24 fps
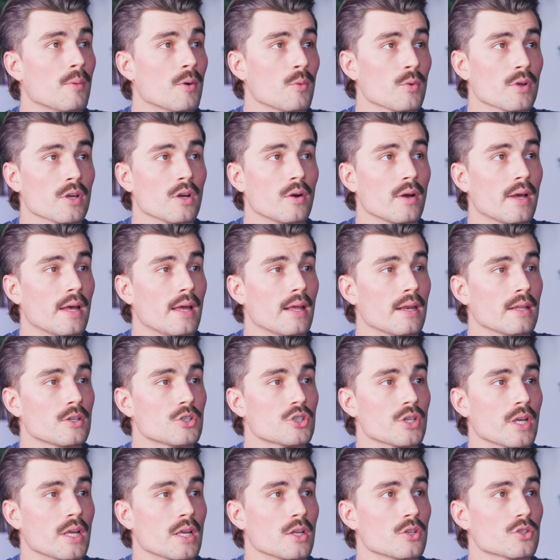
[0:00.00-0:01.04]
And we can go ahead and
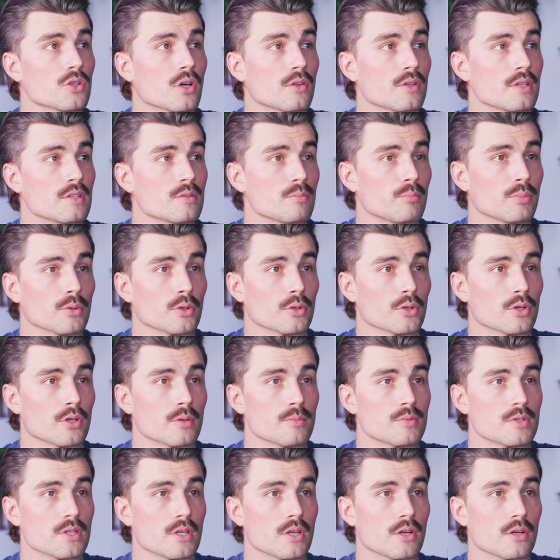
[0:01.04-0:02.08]
change all these
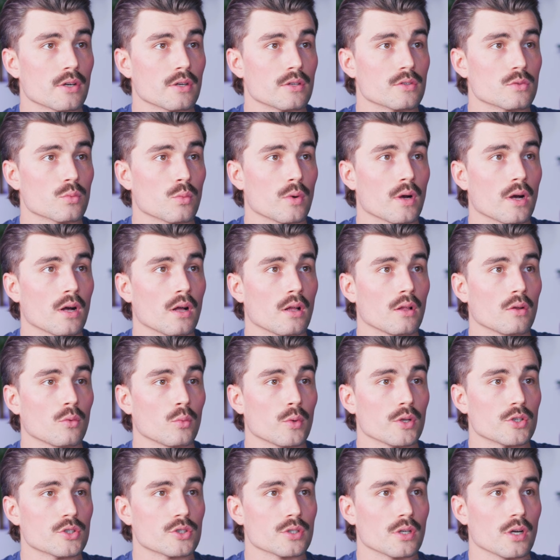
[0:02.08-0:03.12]
blurbs here as well,
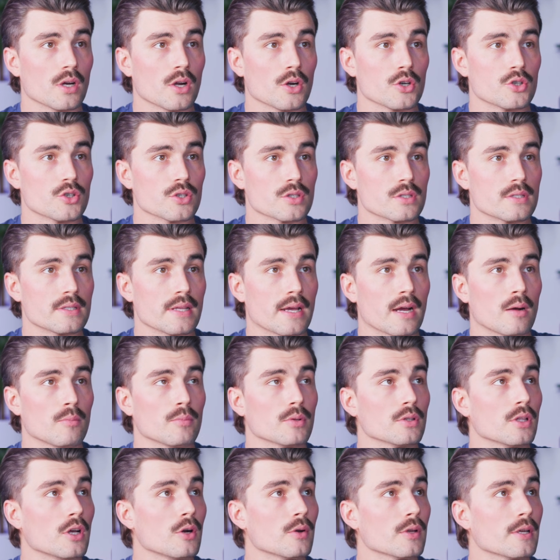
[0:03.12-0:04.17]
which uh, are just down
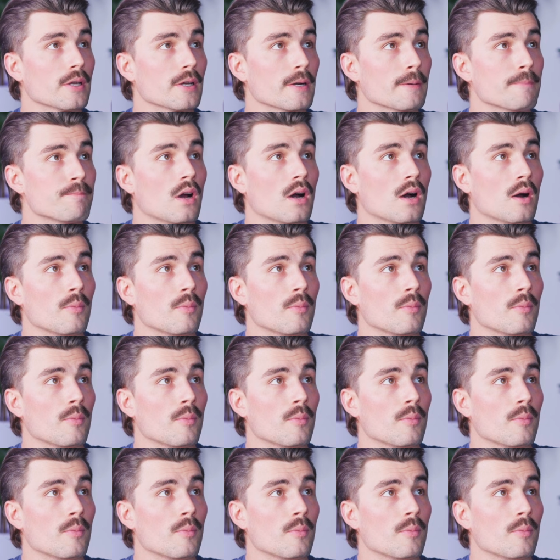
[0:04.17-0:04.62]
below here.